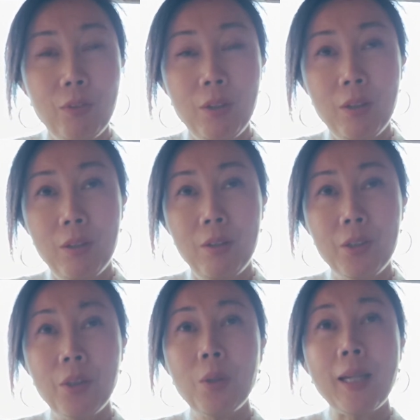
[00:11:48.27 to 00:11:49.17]

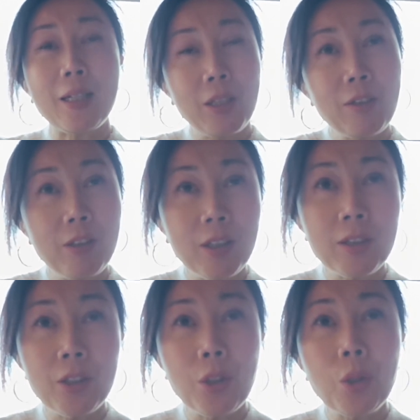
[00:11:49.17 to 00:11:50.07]
like in
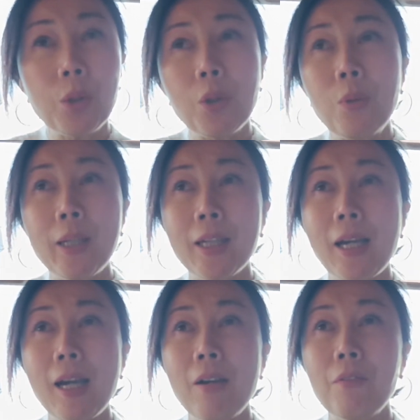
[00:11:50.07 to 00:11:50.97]
theater, you could only
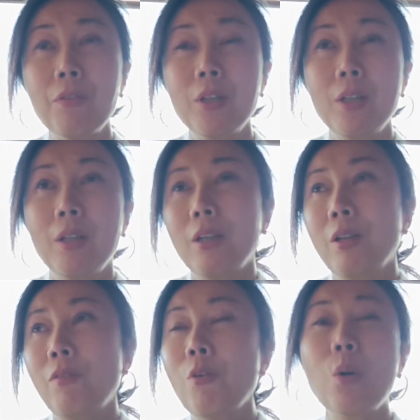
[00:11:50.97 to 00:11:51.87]
have
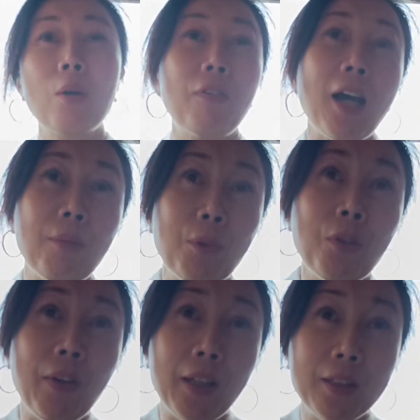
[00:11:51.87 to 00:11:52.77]
4 or 5
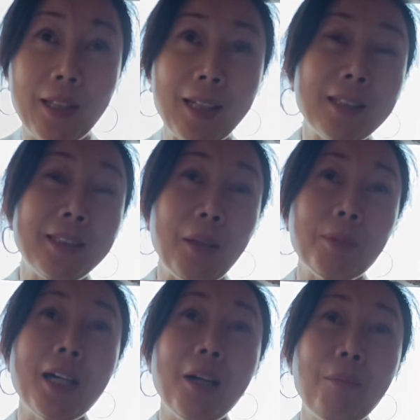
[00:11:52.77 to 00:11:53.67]
movies at the same
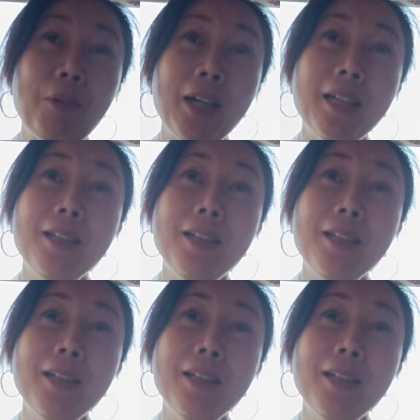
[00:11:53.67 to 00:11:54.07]
time, right?